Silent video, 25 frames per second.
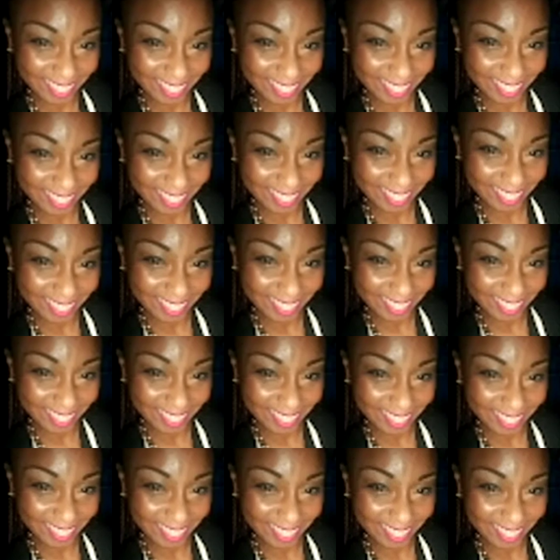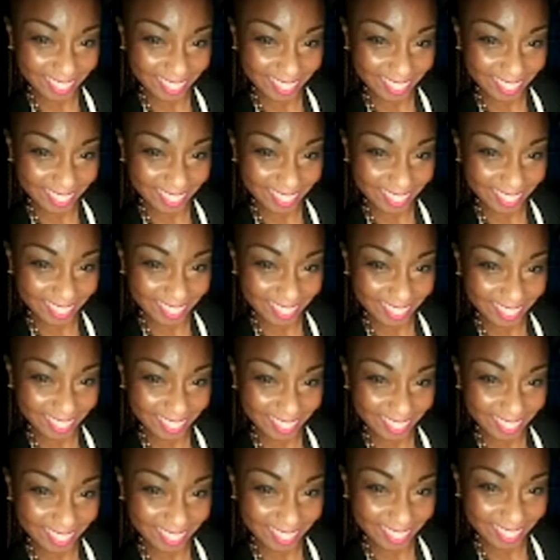
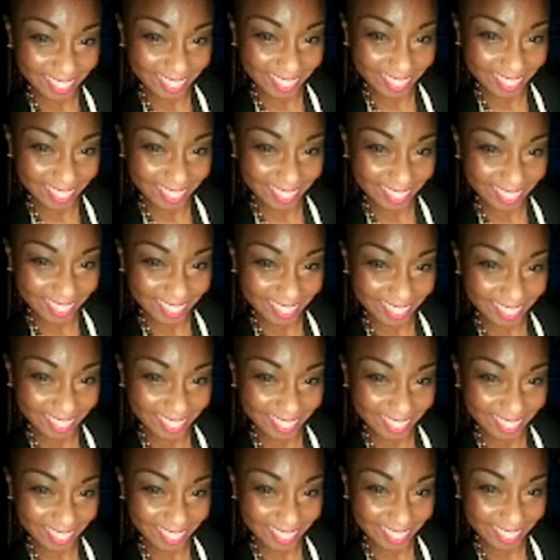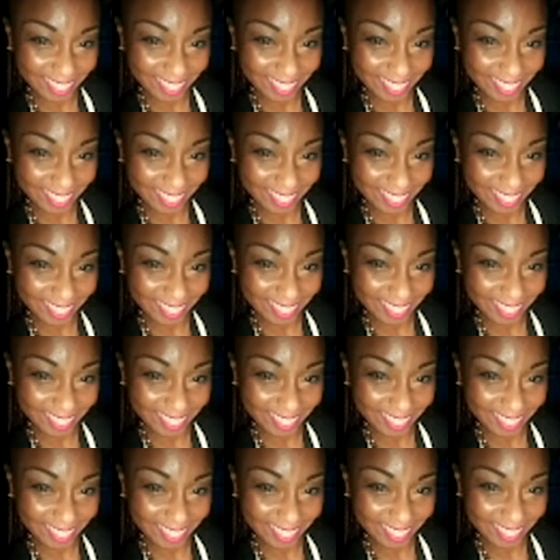
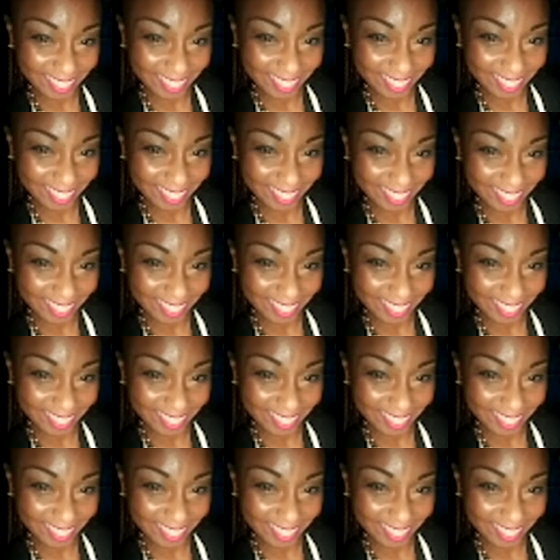No words are spoken by the person on screen.